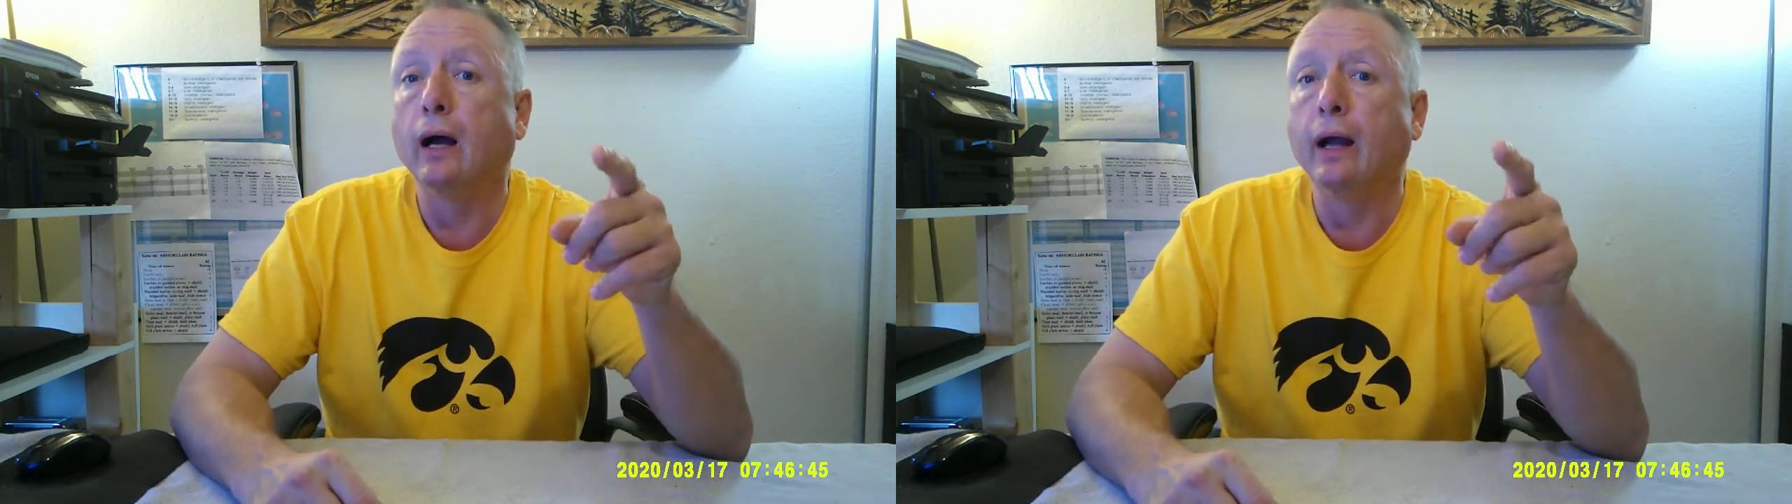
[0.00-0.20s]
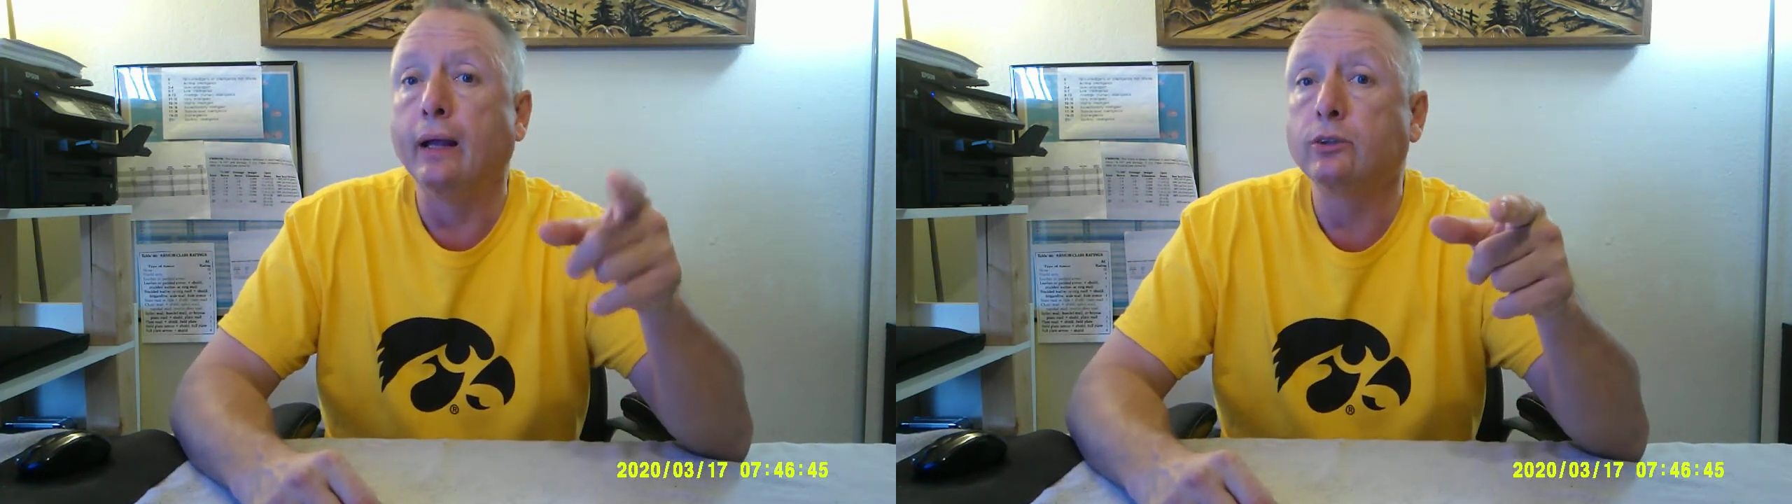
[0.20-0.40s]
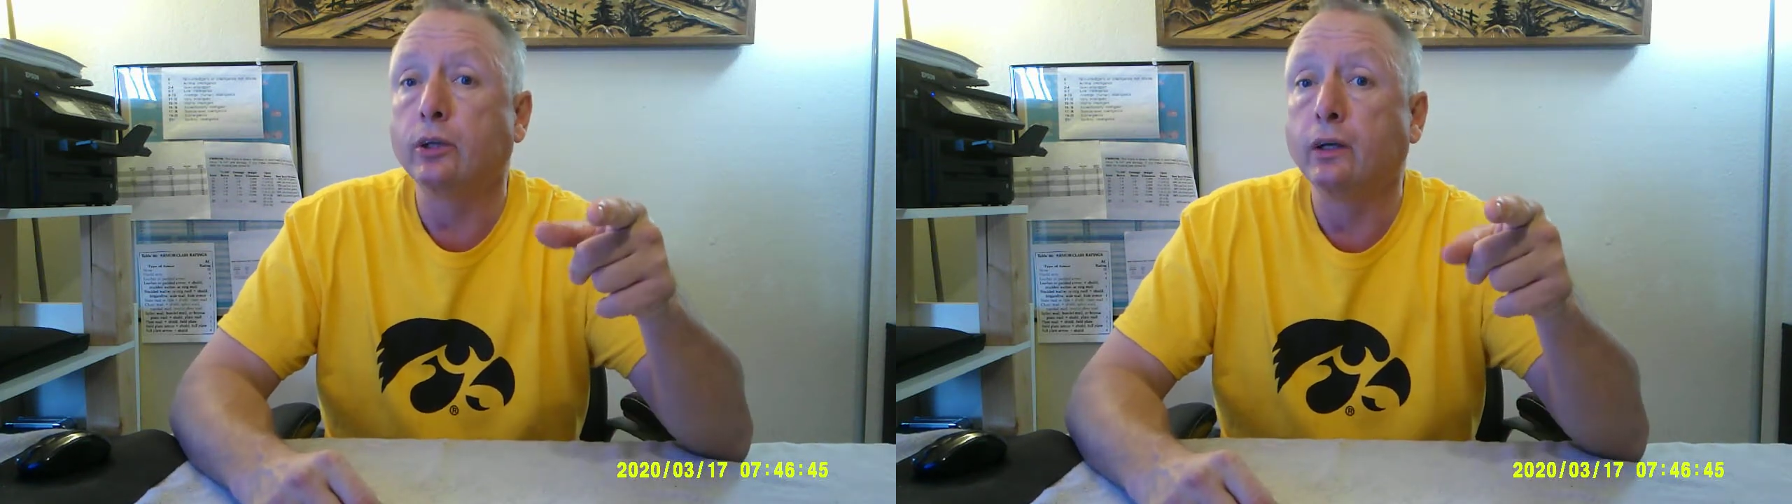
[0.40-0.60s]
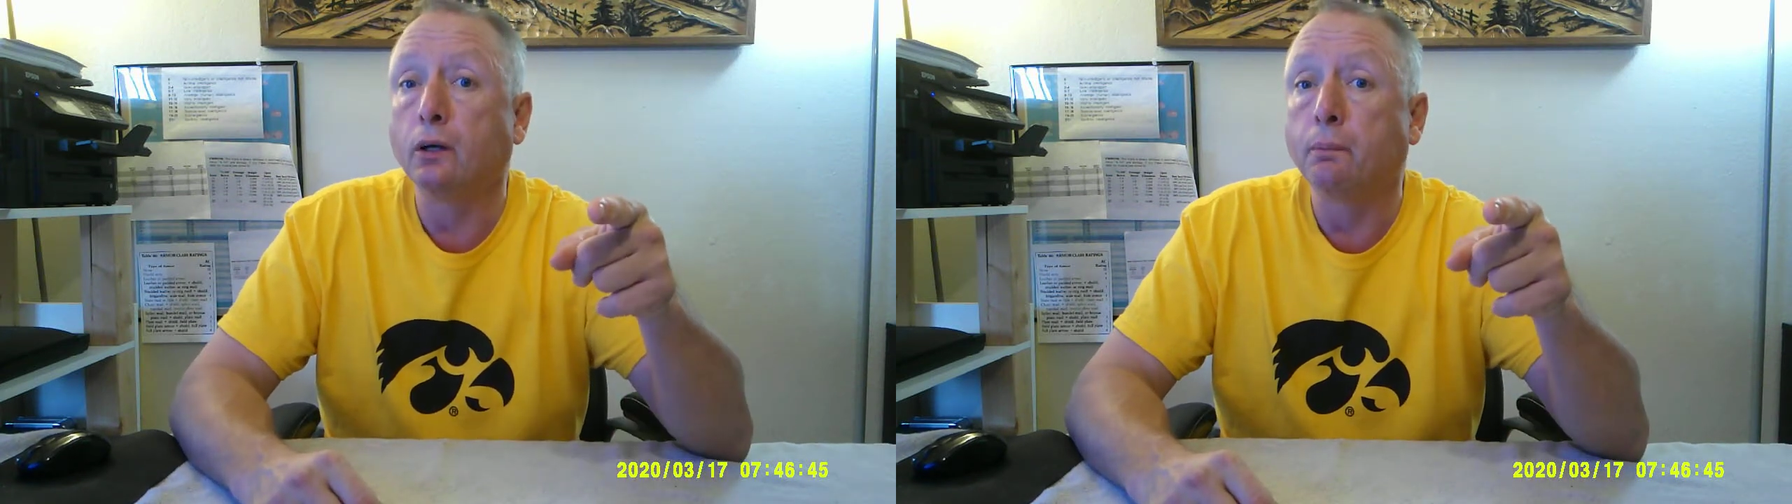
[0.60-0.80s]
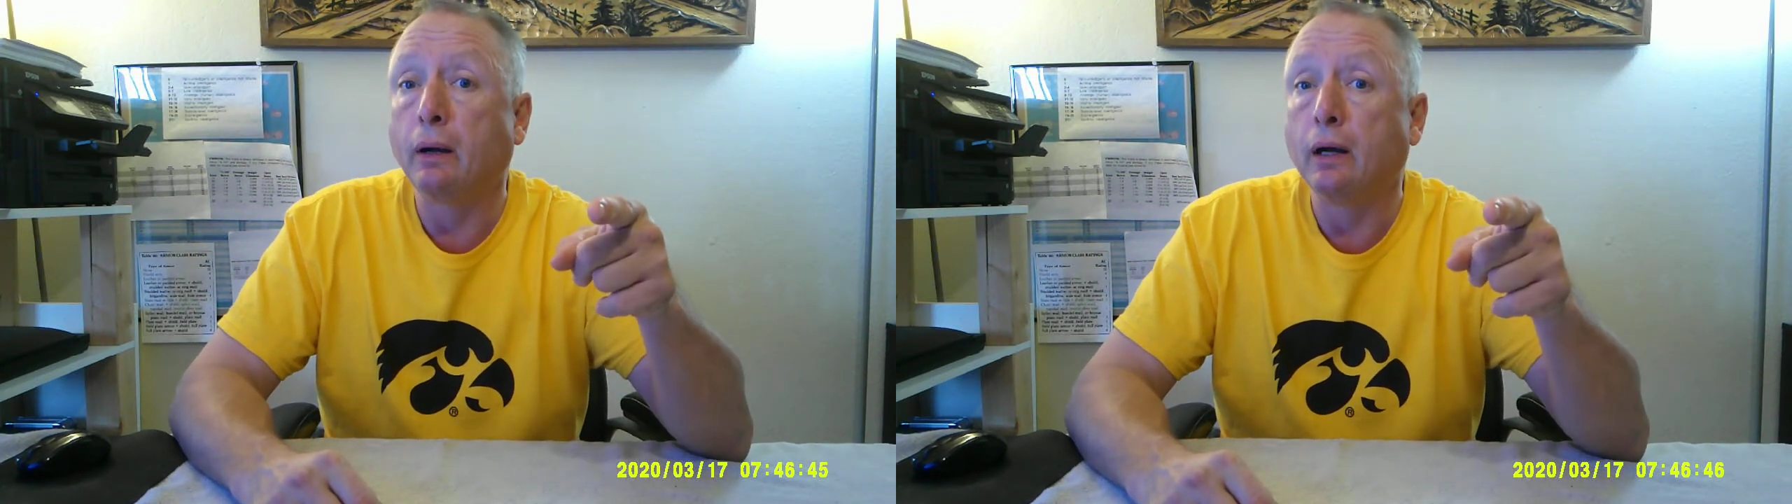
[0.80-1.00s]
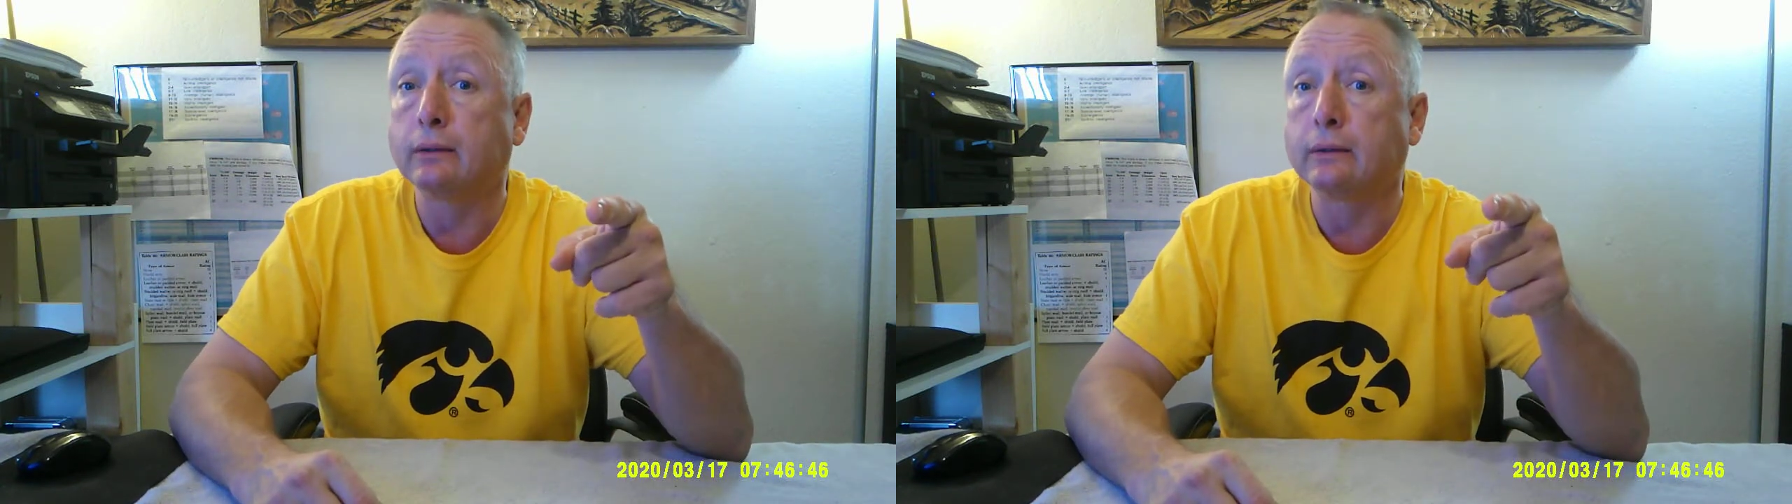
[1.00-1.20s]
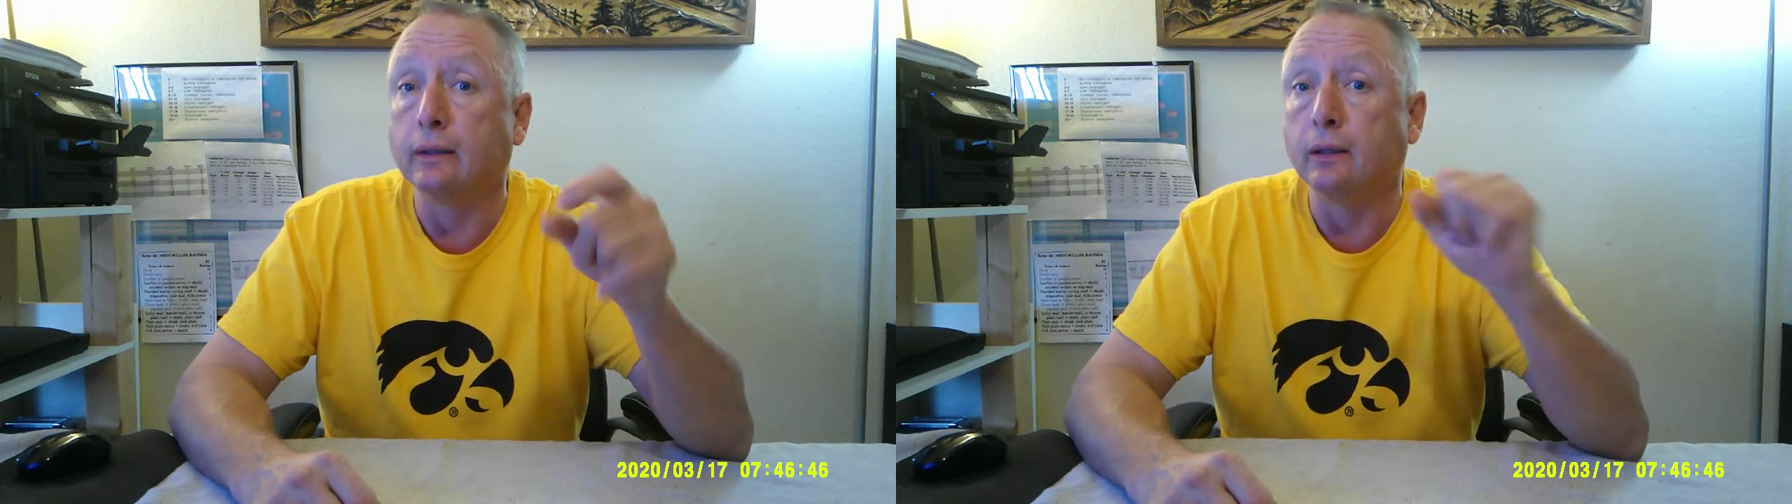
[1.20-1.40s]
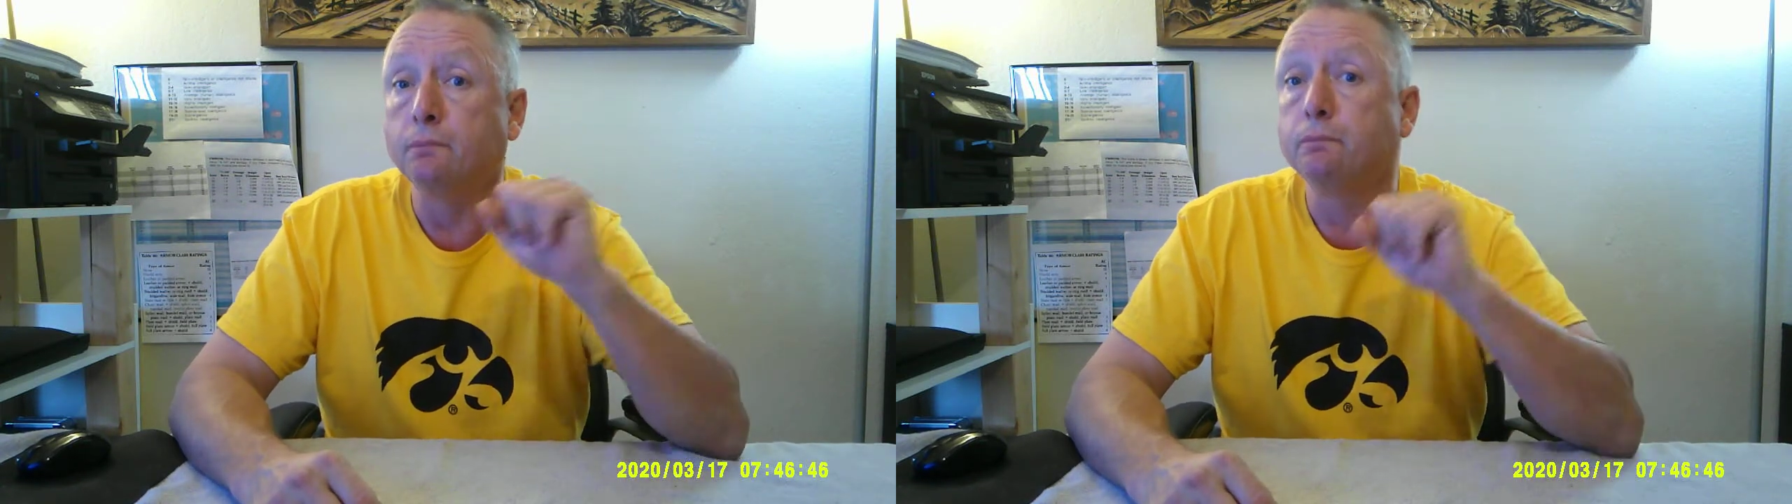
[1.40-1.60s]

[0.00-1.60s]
angel hair pasta.